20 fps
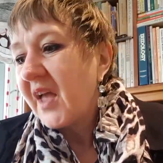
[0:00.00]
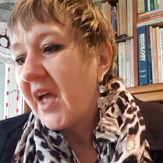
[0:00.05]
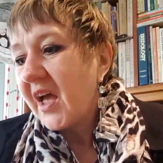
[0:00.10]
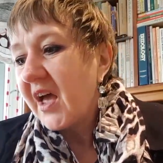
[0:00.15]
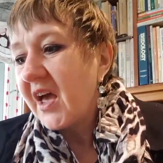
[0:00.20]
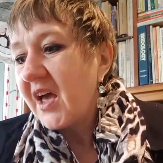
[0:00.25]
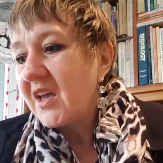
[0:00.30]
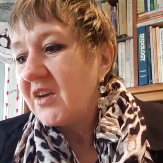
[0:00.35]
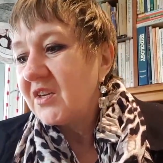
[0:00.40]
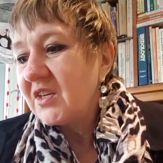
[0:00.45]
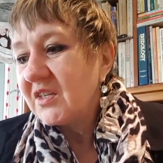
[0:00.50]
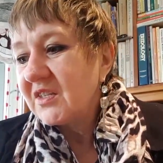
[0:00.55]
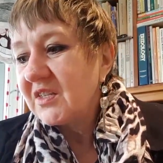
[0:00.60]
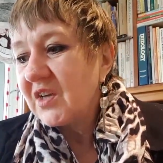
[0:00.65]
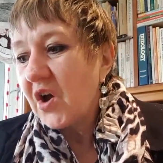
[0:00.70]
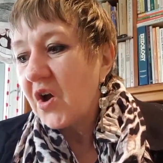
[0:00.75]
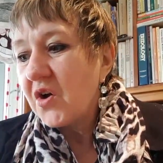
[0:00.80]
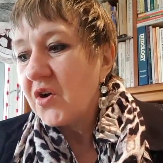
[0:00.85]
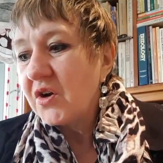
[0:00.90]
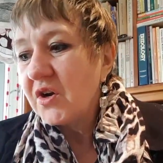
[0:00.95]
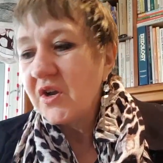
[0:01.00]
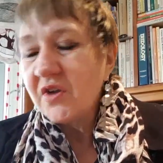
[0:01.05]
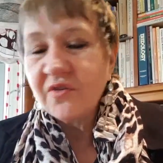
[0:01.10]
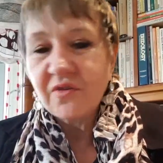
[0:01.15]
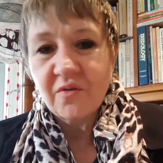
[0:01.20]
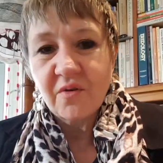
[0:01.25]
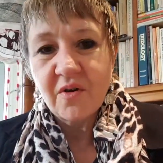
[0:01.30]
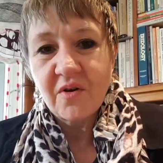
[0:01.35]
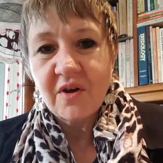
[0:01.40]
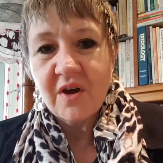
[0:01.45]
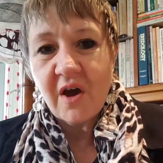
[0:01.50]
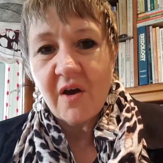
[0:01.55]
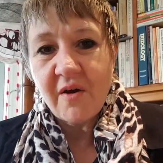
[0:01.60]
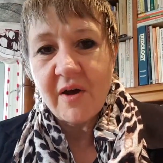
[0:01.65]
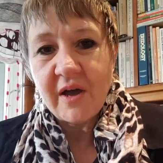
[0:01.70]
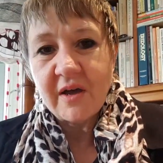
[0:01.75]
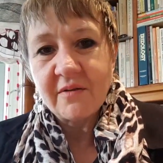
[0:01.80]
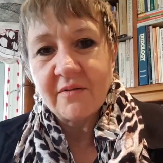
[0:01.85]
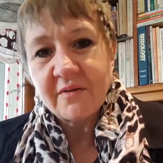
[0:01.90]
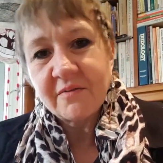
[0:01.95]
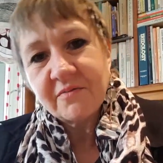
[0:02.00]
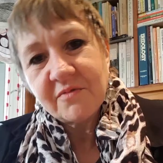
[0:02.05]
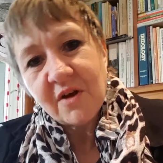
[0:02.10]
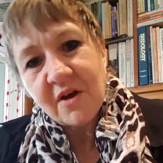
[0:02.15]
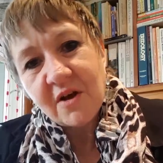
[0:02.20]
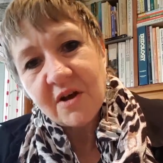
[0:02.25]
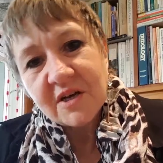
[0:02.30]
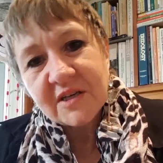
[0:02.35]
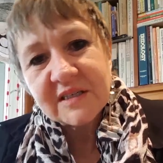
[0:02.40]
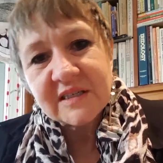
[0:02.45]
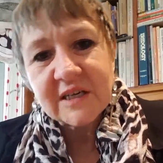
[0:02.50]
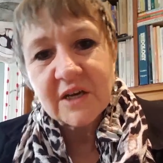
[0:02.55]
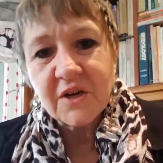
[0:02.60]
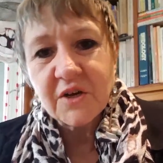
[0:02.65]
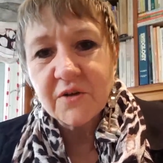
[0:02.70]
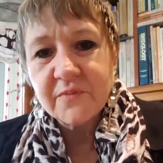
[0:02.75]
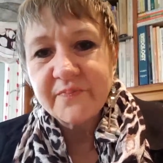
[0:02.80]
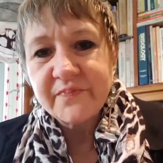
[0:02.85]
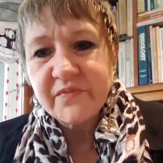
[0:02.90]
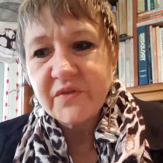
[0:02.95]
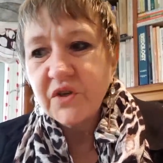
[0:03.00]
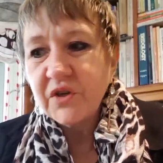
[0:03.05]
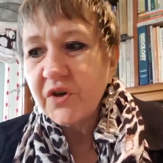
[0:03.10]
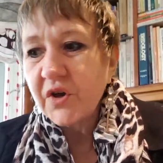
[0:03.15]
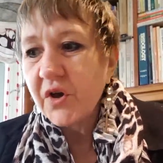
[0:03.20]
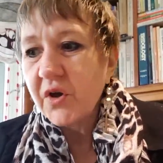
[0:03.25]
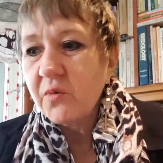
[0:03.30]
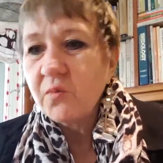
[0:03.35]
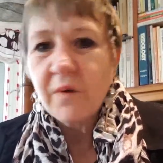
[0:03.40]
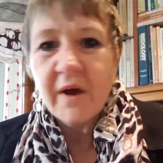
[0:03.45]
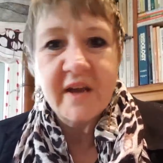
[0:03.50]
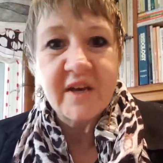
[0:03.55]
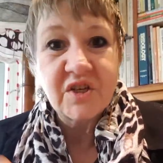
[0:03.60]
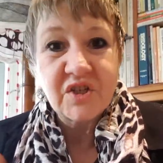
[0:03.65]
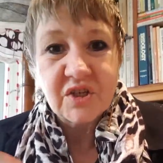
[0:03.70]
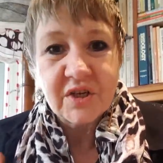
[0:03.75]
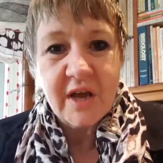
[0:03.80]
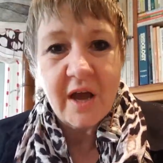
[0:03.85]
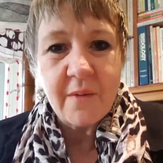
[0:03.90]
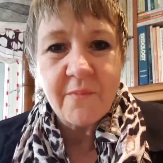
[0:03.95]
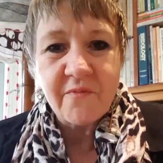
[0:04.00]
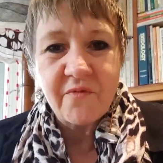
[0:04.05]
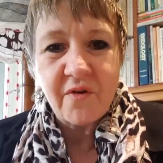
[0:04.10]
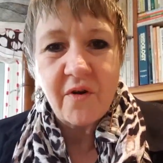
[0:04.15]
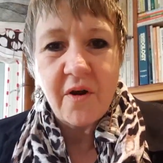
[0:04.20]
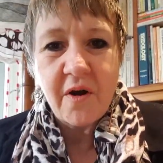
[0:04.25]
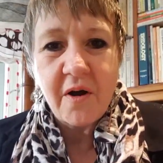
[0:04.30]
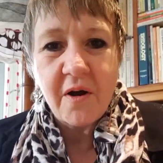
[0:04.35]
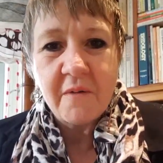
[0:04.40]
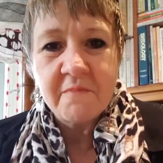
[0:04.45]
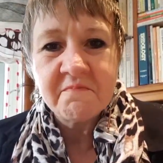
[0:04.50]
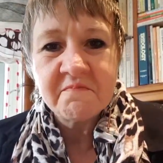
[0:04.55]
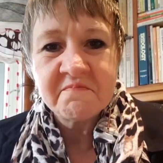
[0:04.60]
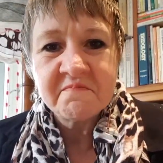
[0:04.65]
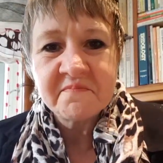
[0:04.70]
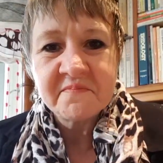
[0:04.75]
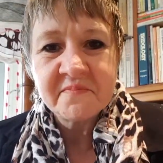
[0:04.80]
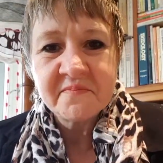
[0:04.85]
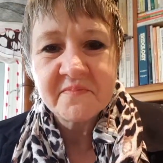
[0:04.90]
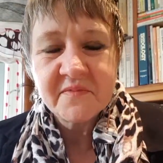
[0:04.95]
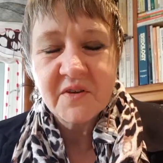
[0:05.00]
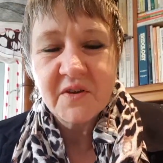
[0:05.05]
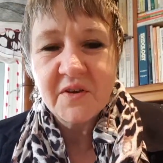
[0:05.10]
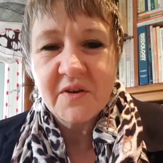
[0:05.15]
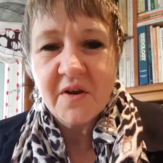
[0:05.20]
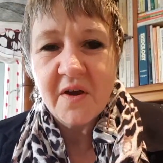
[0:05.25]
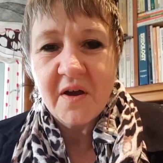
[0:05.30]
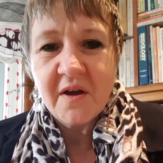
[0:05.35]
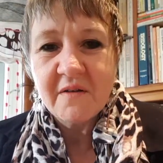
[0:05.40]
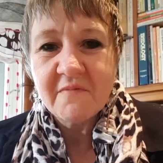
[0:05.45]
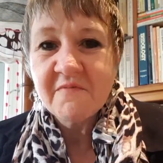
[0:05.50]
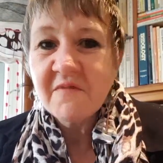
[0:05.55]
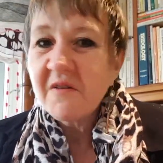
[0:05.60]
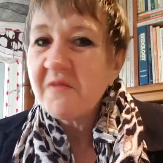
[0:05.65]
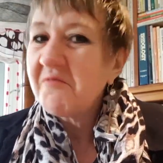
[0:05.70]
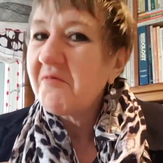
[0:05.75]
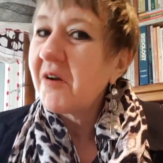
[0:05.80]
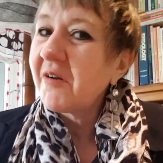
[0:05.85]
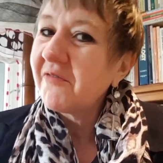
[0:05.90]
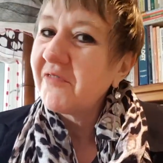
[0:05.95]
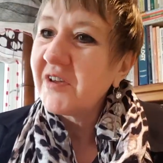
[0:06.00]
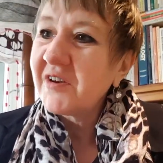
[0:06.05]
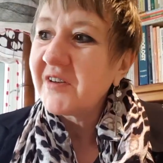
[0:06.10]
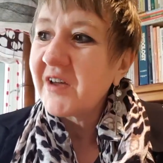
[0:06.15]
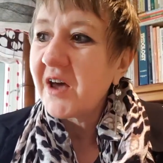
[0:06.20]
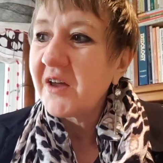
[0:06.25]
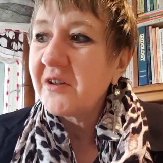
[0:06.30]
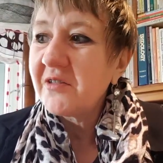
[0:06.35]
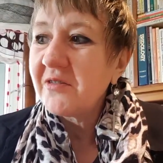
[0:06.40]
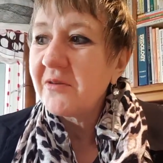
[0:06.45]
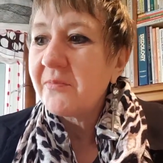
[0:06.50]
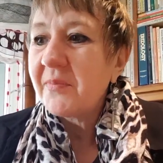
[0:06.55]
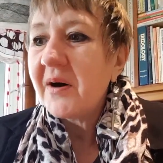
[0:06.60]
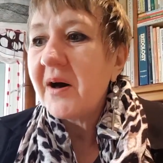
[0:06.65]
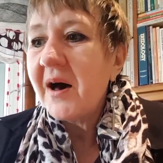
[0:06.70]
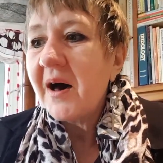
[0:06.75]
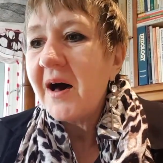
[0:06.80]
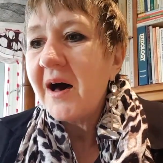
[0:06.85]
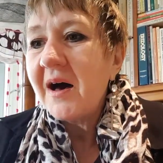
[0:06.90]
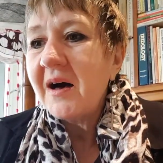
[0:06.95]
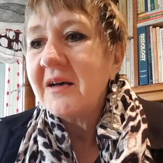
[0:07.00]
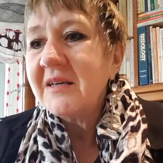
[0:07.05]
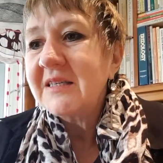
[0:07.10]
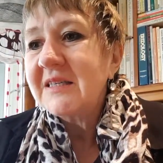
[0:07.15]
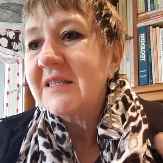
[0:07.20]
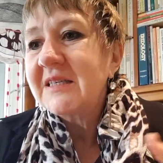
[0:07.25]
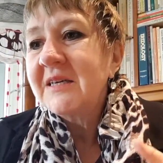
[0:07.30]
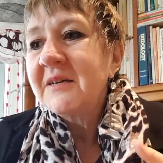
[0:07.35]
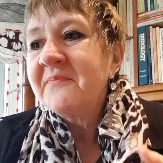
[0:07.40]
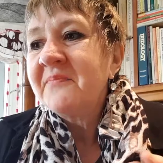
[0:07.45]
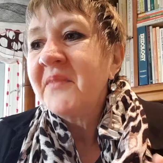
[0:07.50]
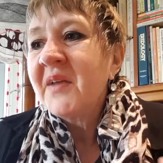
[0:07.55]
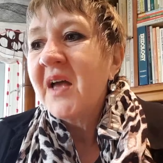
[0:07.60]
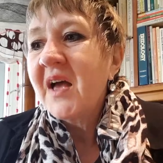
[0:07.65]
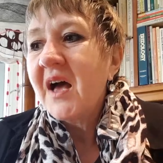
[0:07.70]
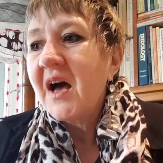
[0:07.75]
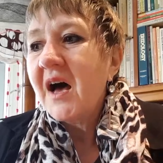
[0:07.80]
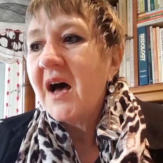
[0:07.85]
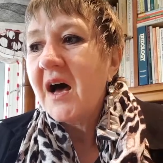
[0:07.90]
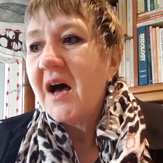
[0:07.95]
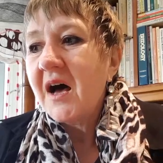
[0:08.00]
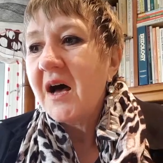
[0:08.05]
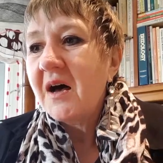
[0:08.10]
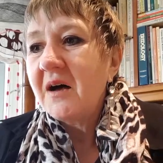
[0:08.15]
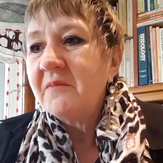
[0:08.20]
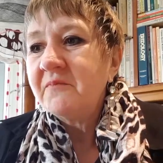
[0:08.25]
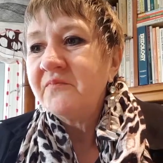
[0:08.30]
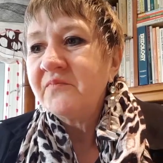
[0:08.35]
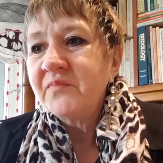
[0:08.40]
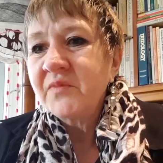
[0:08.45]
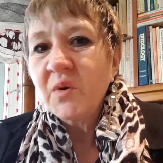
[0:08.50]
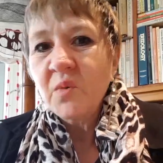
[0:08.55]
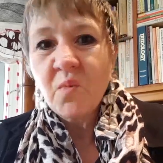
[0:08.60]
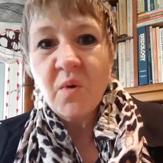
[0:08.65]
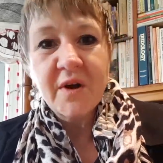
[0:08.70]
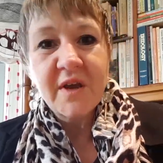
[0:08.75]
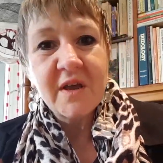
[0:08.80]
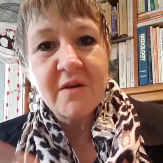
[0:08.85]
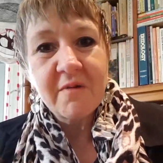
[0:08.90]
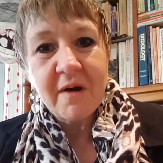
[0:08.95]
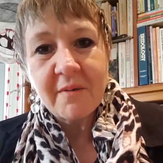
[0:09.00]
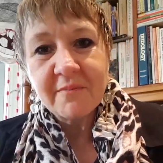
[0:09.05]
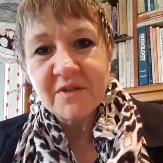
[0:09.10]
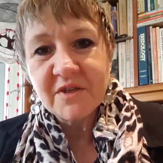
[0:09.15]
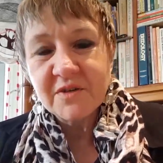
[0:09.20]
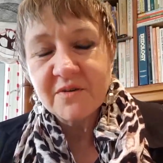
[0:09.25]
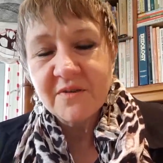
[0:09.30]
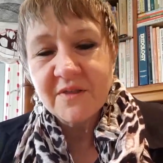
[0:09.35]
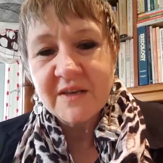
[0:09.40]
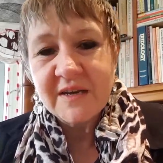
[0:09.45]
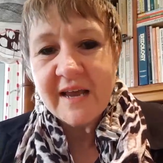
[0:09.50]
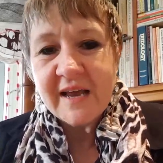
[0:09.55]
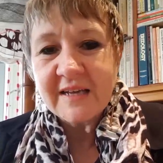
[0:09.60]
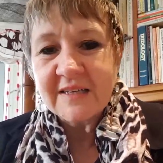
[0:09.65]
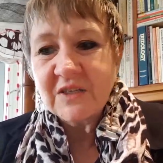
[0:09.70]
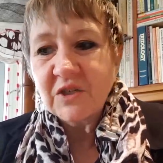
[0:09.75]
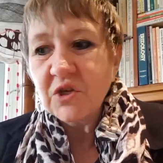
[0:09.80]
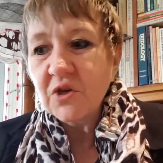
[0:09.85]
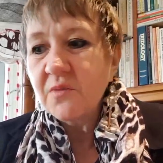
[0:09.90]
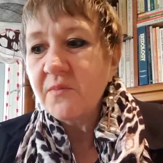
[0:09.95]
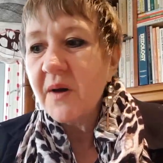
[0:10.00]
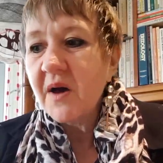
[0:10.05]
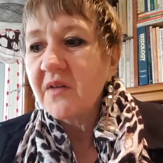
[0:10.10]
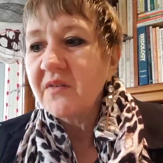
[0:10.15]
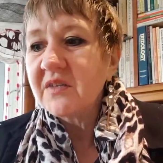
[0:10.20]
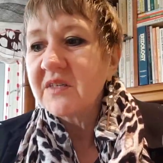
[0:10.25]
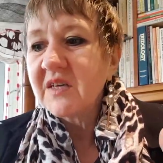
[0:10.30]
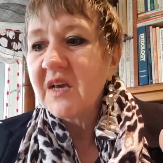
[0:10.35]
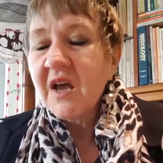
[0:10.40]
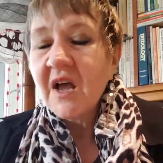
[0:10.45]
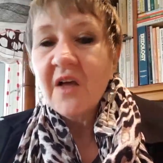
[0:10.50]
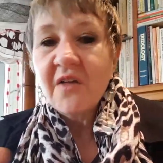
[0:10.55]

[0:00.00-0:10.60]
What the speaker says: And it's only through going, oh, so, you know, where did you come from? You know, what have you done in the past? What are you up to in the next 2 months?